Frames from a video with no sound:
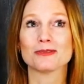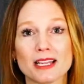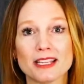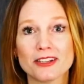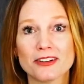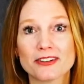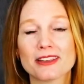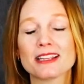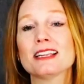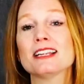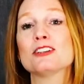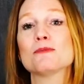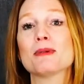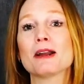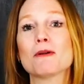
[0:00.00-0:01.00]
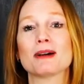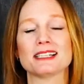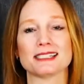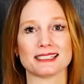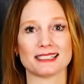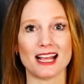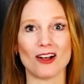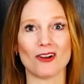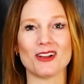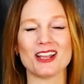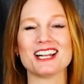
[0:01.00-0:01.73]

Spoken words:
that you're thinking you might want to sell?